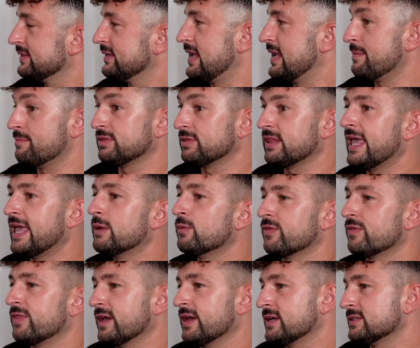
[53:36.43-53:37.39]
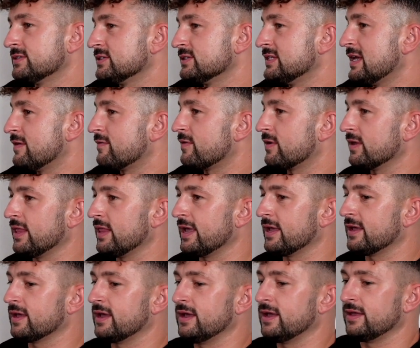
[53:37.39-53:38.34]
And playing with it, because there's never
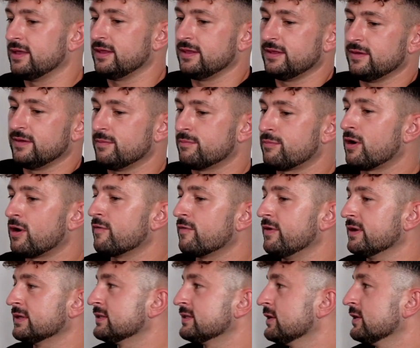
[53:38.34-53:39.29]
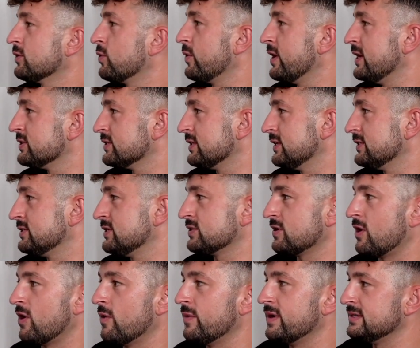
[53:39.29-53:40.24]
a perfect equation. It's just
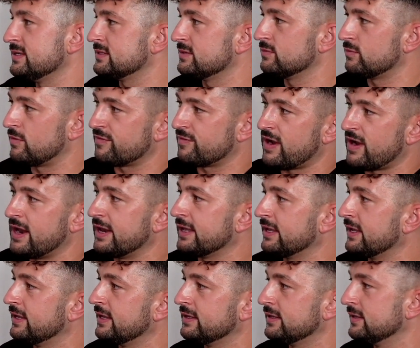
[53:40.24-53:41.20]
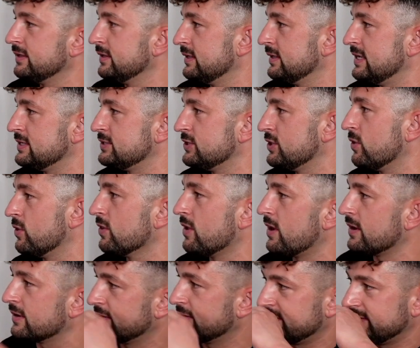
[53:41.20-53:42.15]
always refining it as you go along.
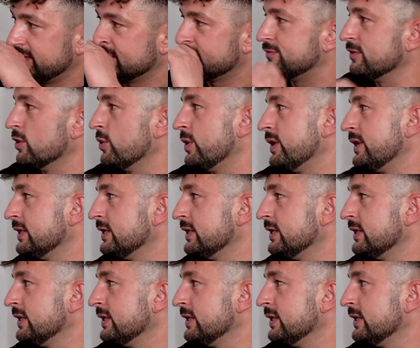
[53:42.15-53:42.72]
It's fluid.